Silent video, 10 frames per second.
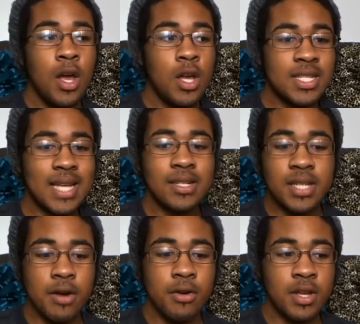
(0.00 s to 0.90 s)

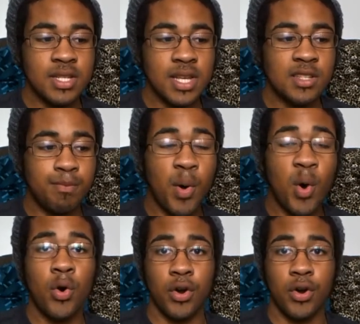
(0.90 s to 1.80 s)
Sagittarius is
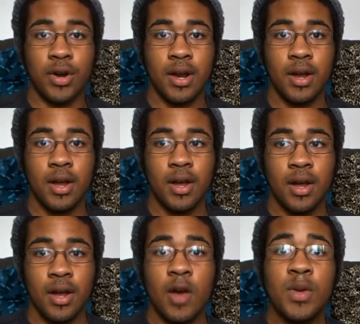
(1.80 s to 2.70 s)
born
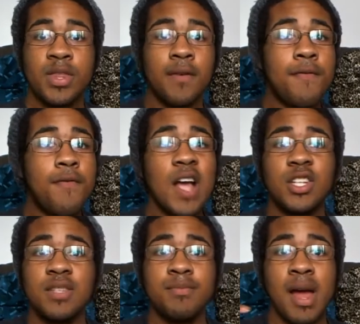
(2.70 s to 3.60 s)
with the
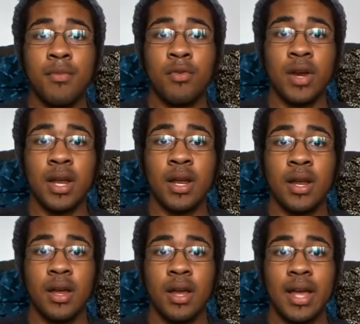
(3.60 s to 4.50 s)
freshest memory
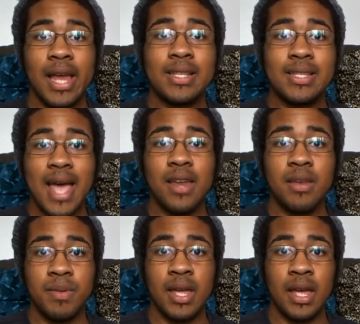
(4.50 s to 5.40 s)
in its head
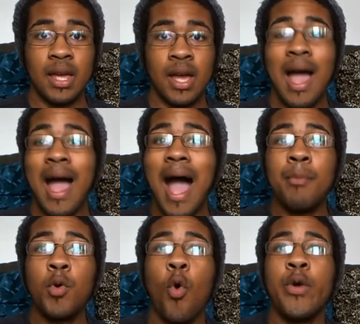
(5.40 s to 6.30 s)
being,
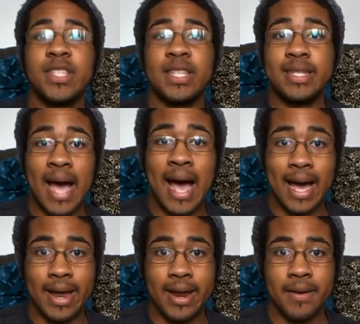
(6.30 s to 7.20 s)
I'm going to
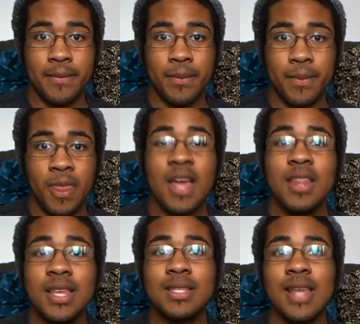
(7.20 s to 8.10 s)
die.
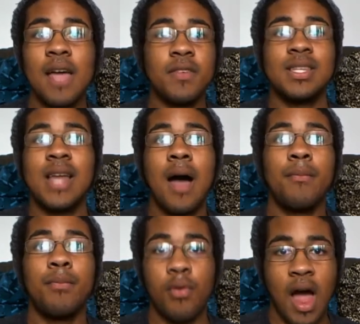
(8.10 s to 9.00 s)
This life is
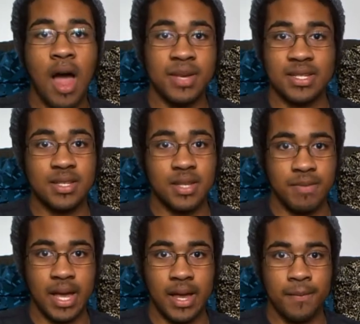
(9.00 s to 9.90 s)
not promised to
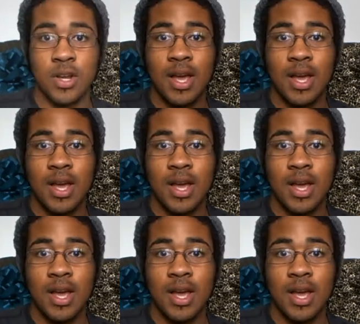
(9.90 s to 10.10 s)
me.